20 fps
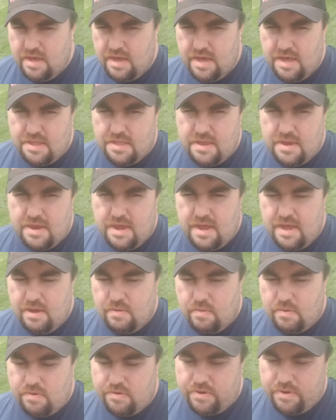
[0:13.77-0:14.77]
And today
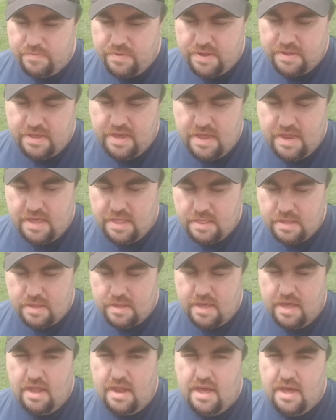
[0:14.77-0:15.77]
we're going to be tinting the
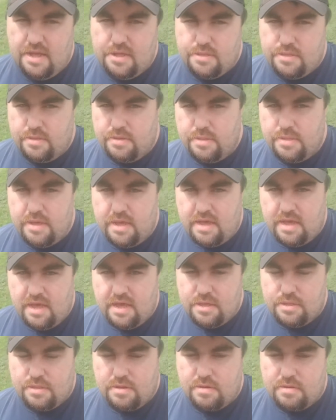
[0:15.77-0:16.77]
tail lights on the
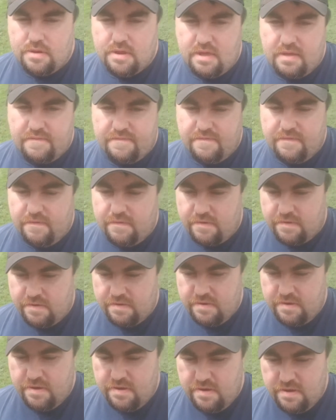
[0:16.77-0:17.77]
SRT4
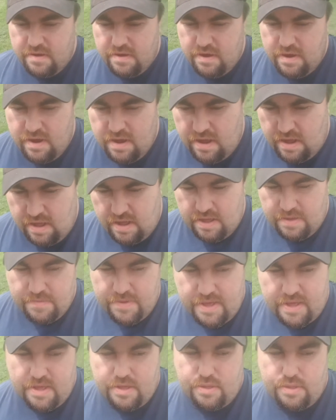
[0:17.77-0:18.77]
uh,
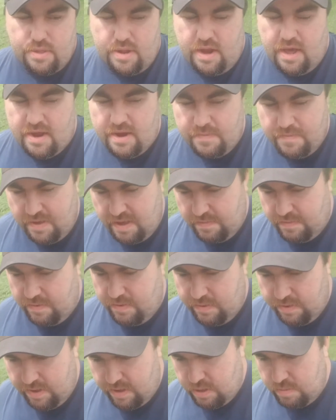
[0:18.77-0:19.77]
because a lot of
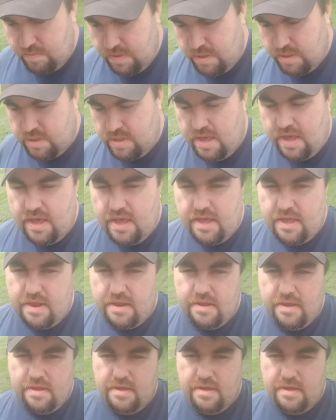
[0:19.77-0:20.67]
people has been saying